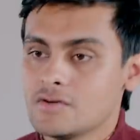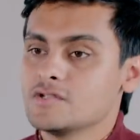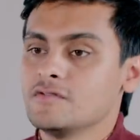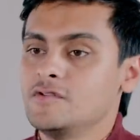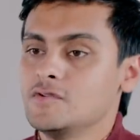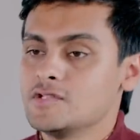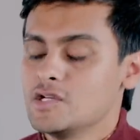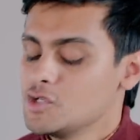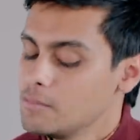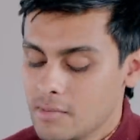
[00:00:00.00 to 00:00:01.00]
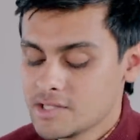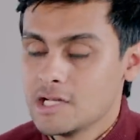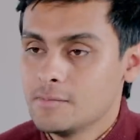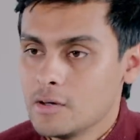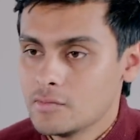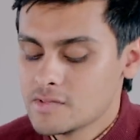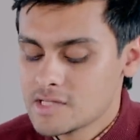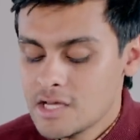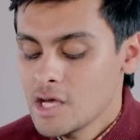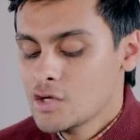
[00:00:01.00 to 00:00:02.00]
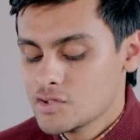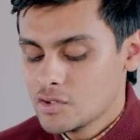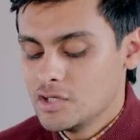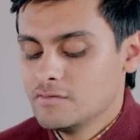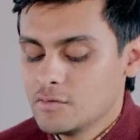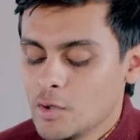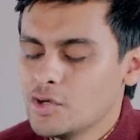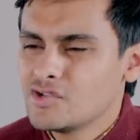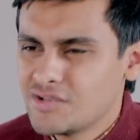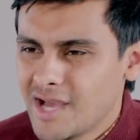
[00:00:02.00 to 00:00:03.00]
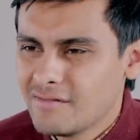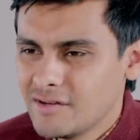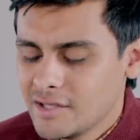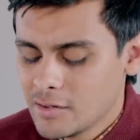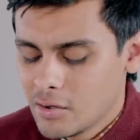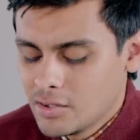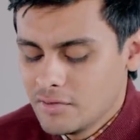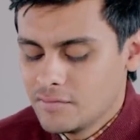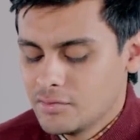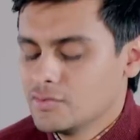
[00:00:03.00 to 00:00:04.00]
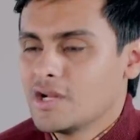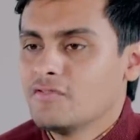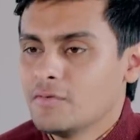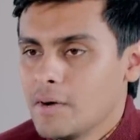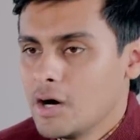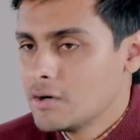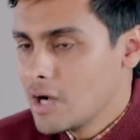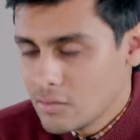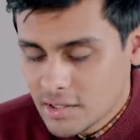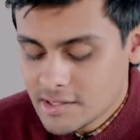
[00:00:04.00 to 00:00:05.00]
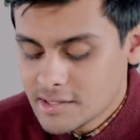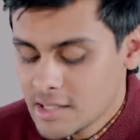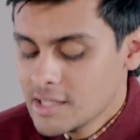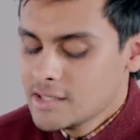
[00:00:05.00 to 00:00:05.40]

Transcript: hours of usage mazale paunu huncha. So even when you're traveling or if you don't have a power outlet